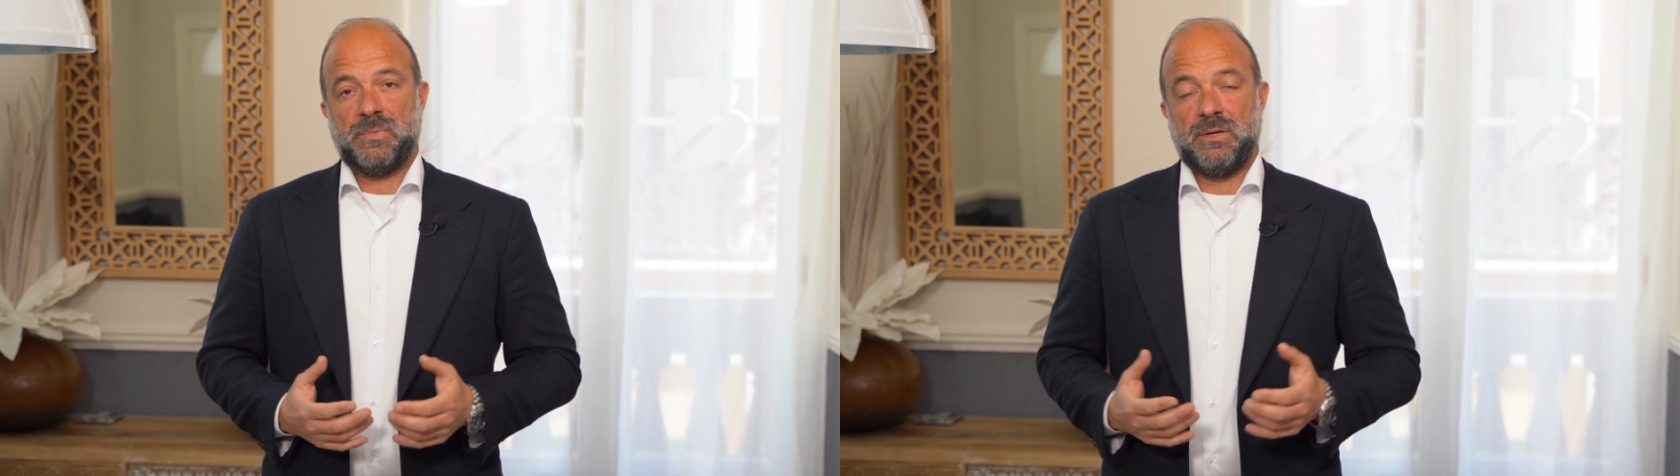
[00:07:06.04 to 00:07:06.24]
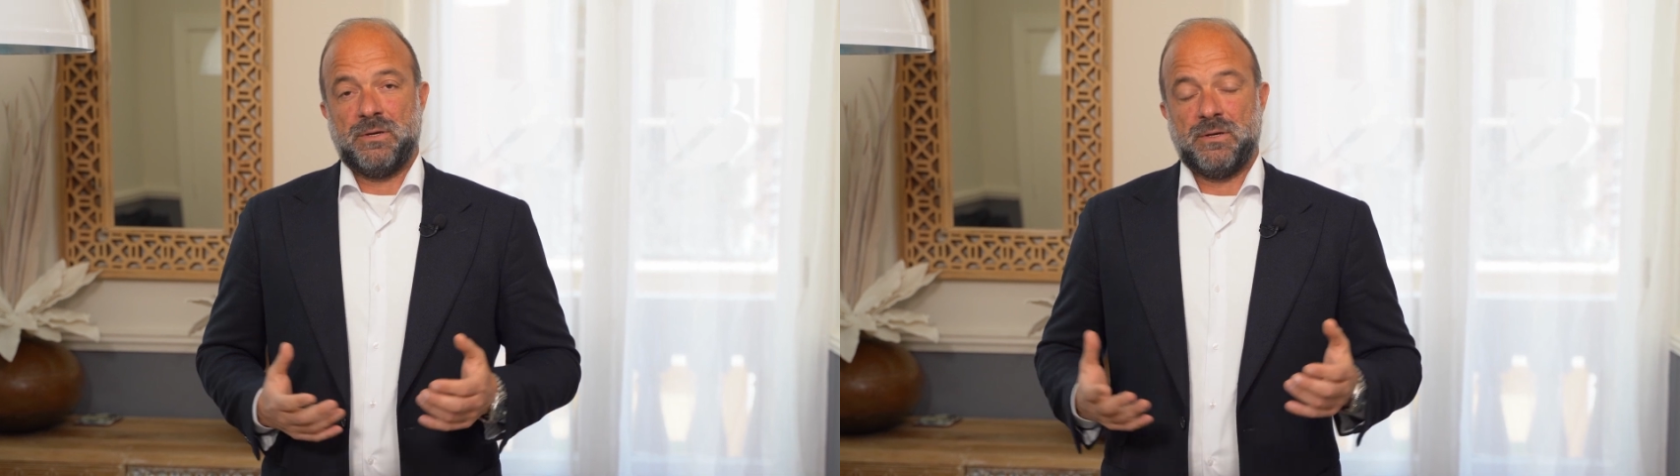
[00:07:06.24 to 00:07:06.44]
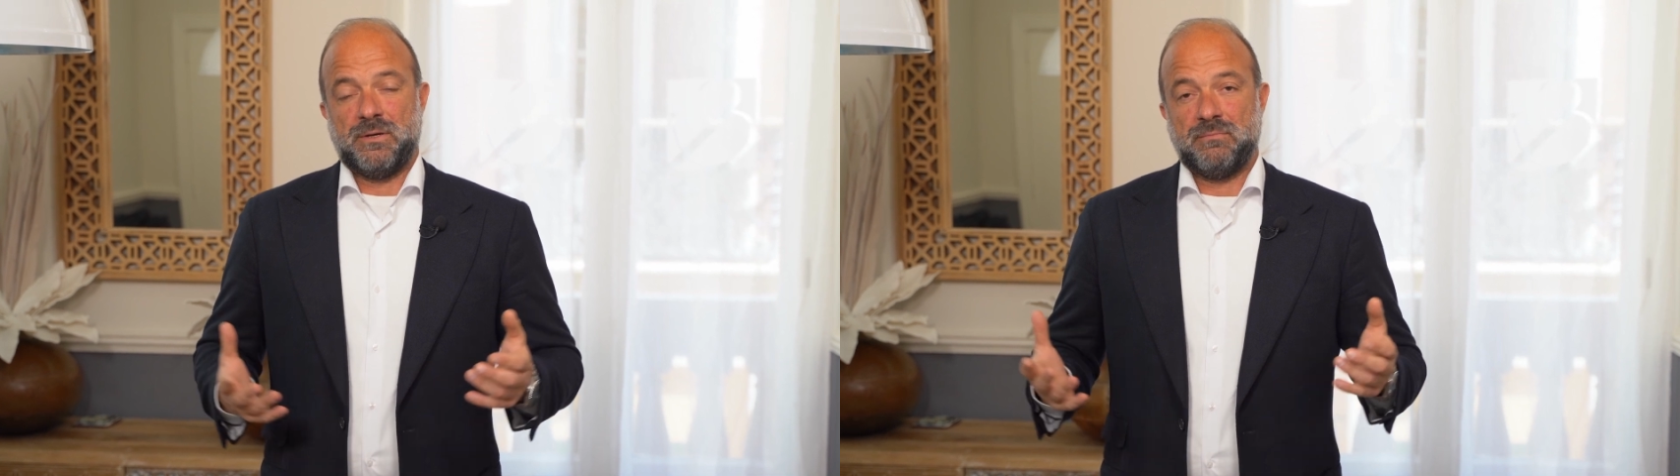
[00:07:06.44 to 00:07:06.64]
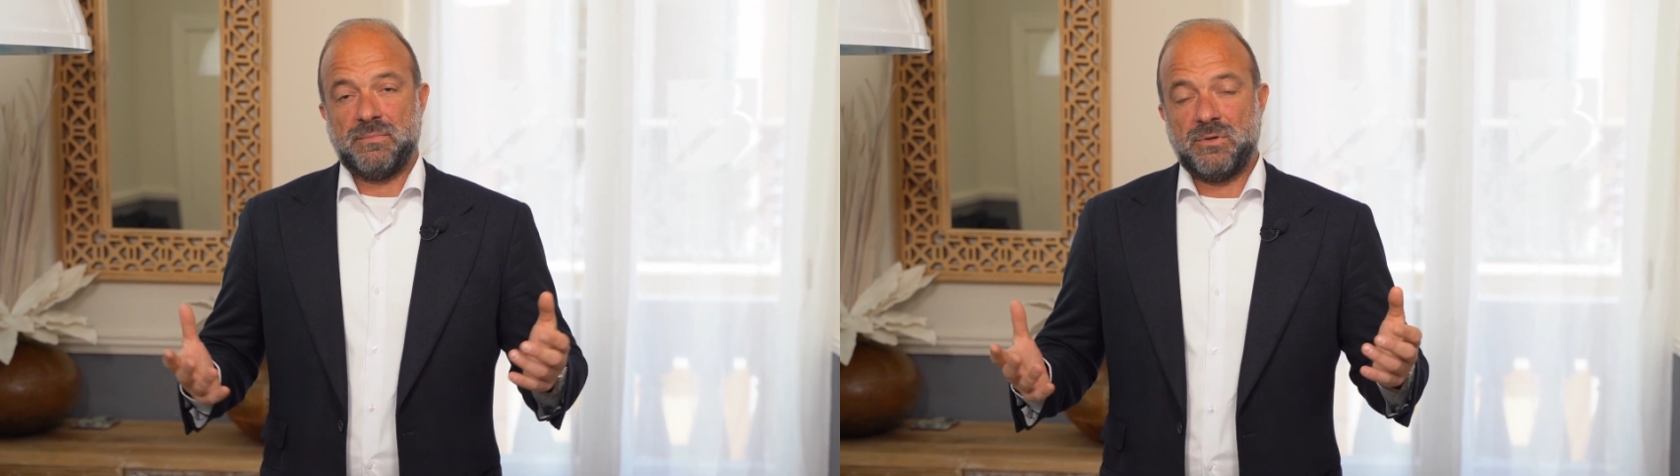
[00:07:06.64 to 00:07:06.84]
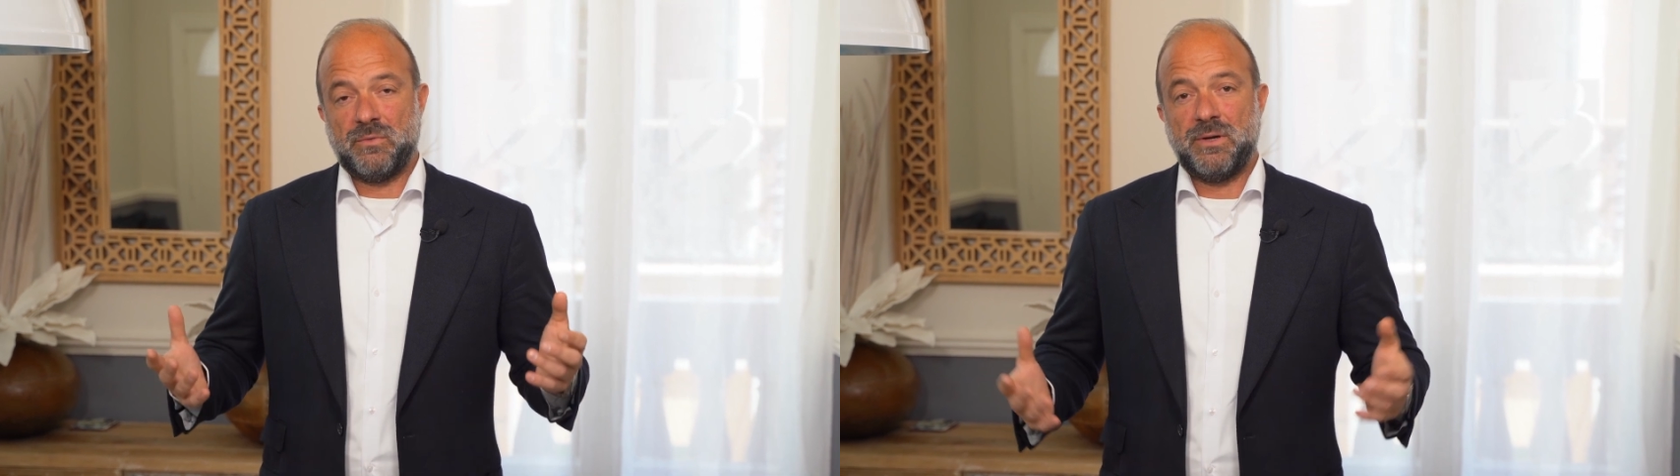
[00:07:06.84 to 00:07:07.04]

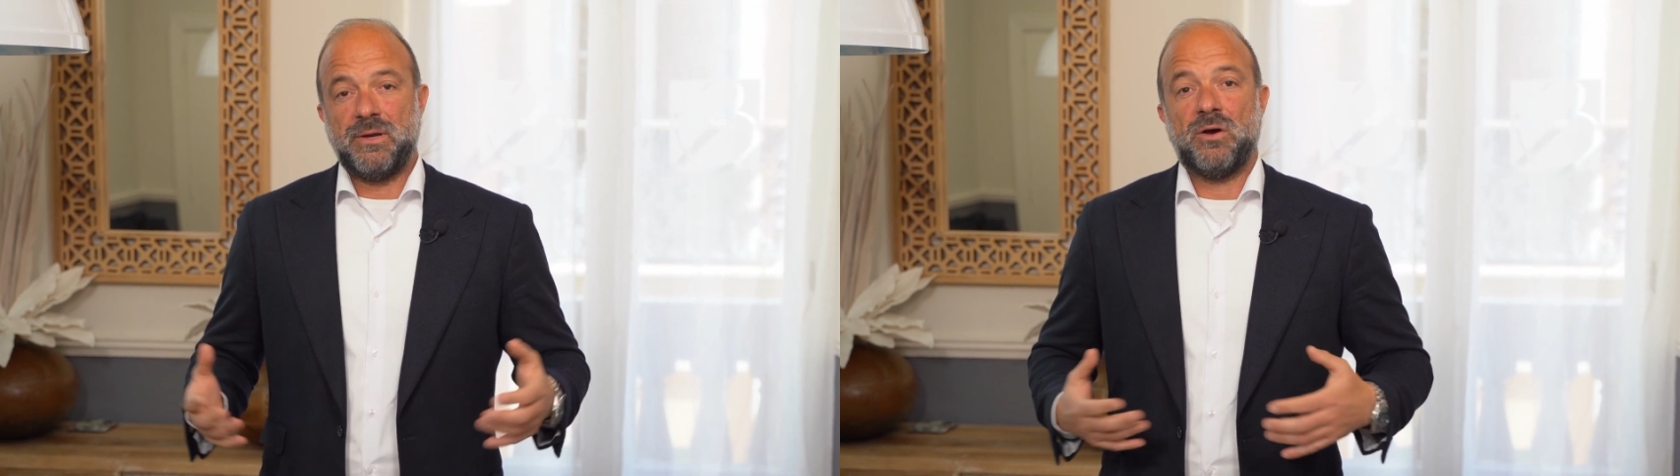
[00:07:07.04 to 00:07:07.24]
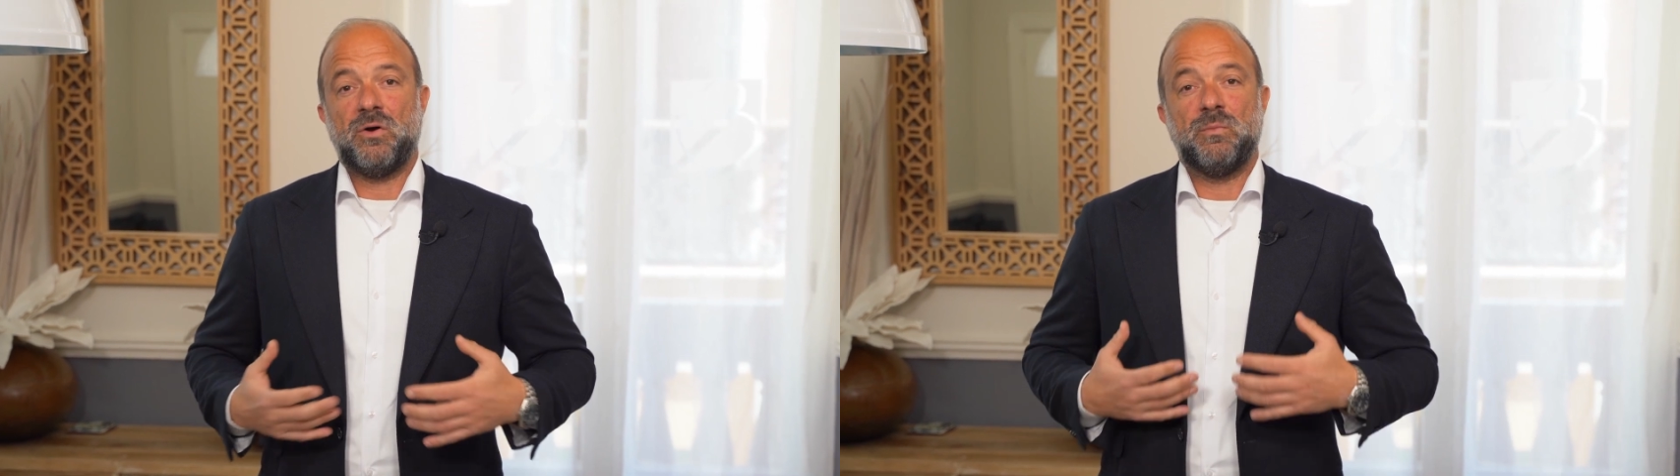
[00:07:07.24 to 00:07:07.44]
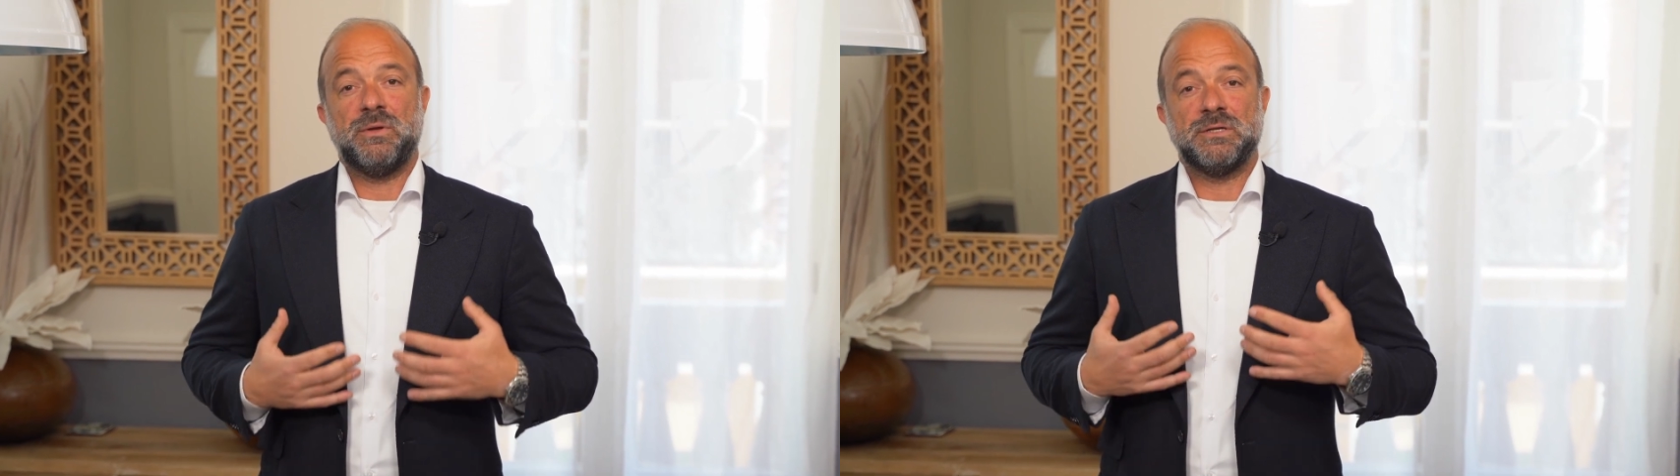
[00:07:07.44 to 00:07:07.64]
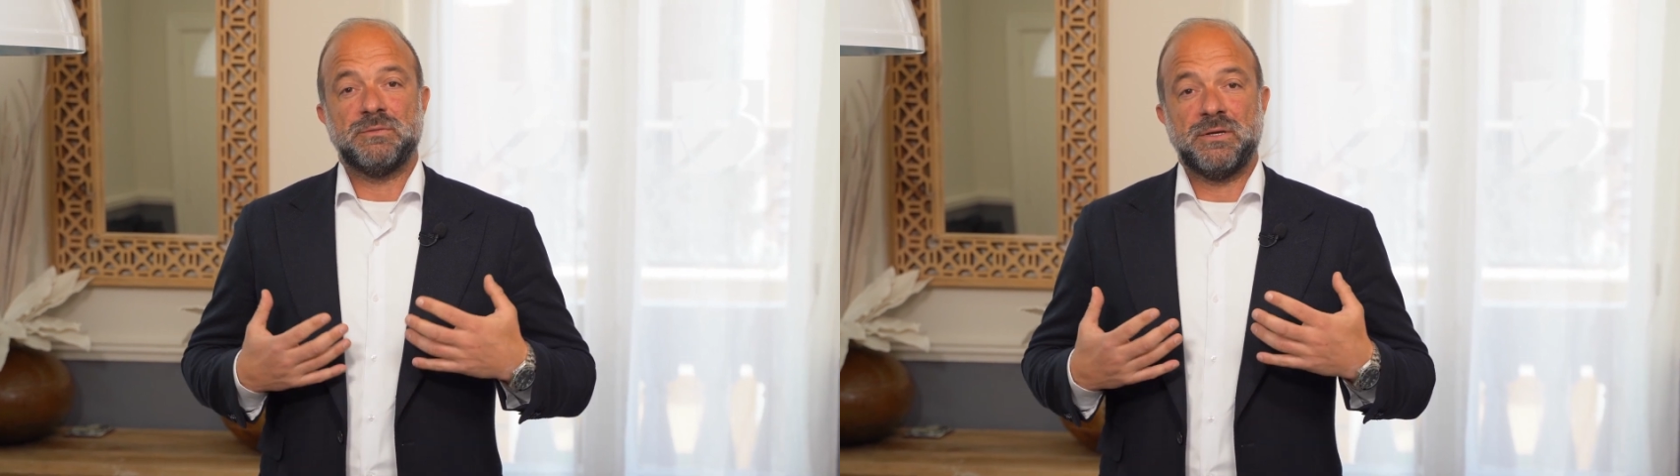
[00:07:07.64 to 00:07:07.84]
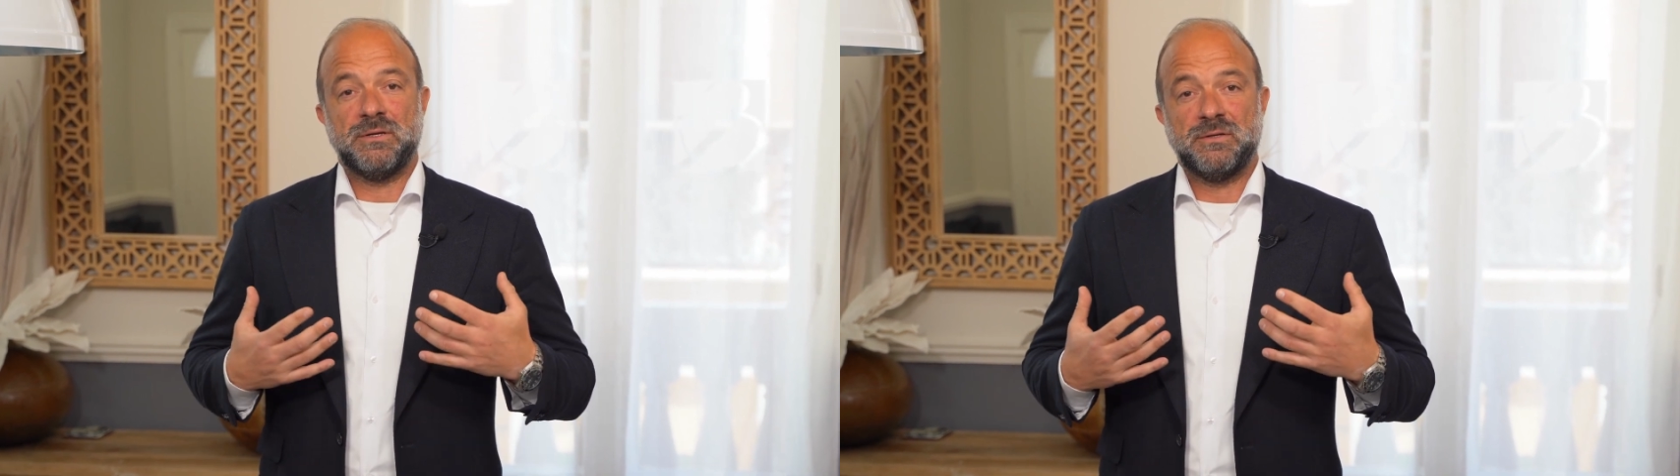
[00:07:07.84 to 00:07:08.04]
Currently, I hope
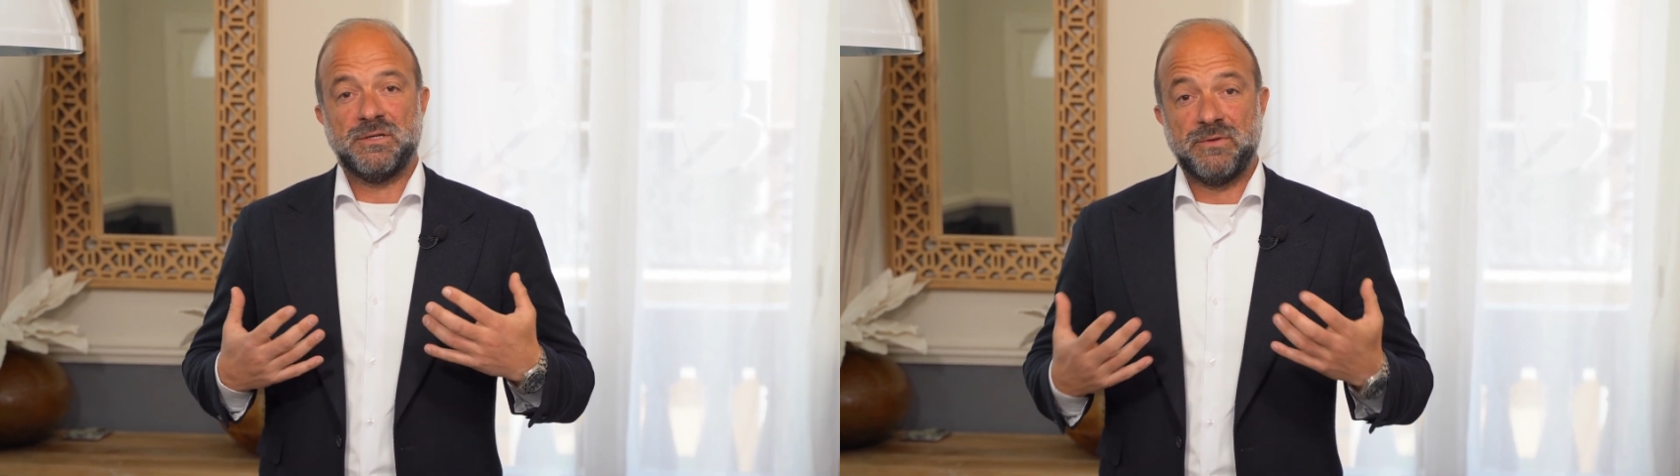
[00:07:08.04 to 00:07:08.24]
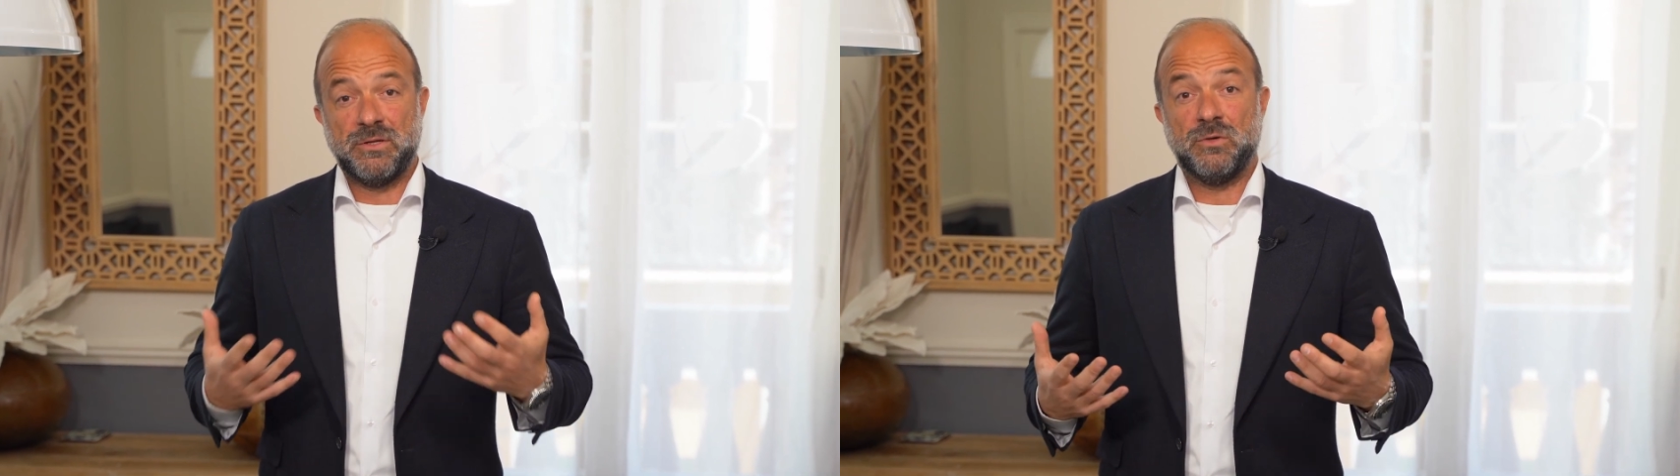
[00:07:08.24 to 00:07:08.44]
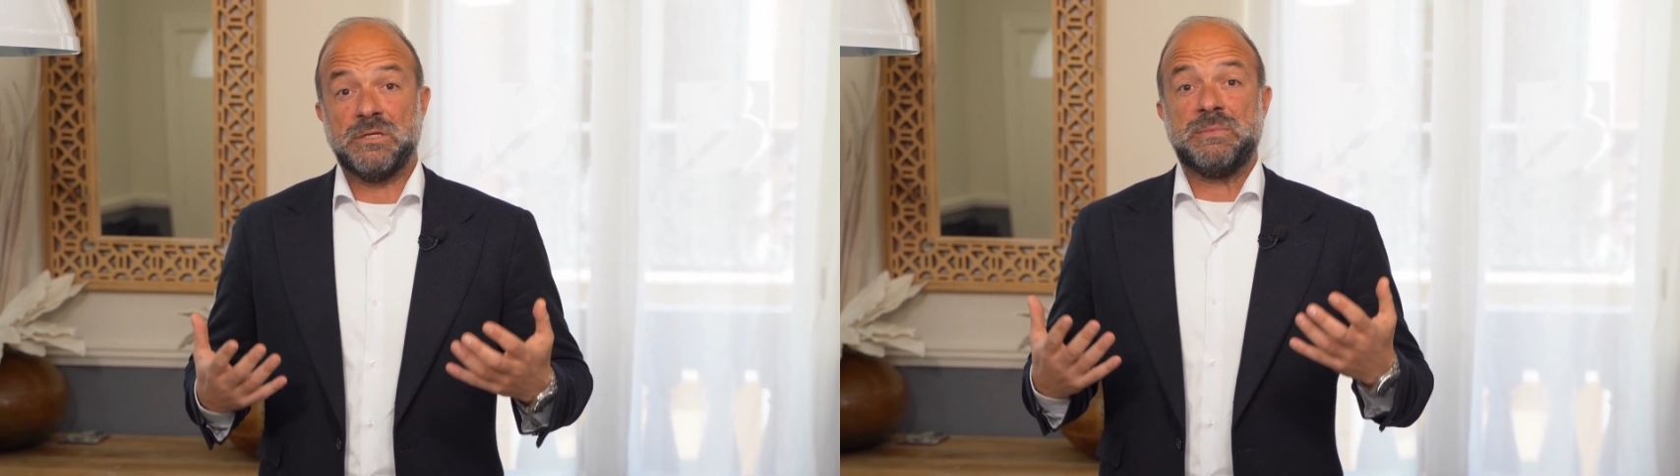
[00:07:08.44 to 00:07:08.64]
this video